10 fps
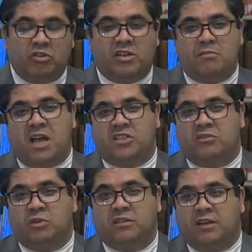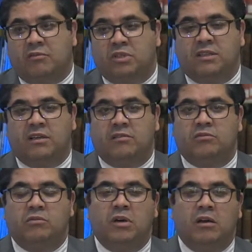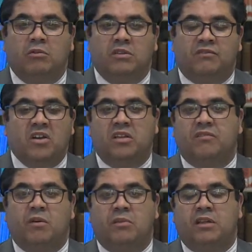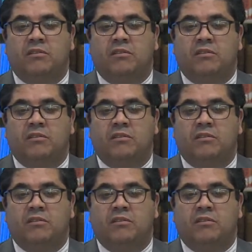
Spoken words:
can imagine with funding from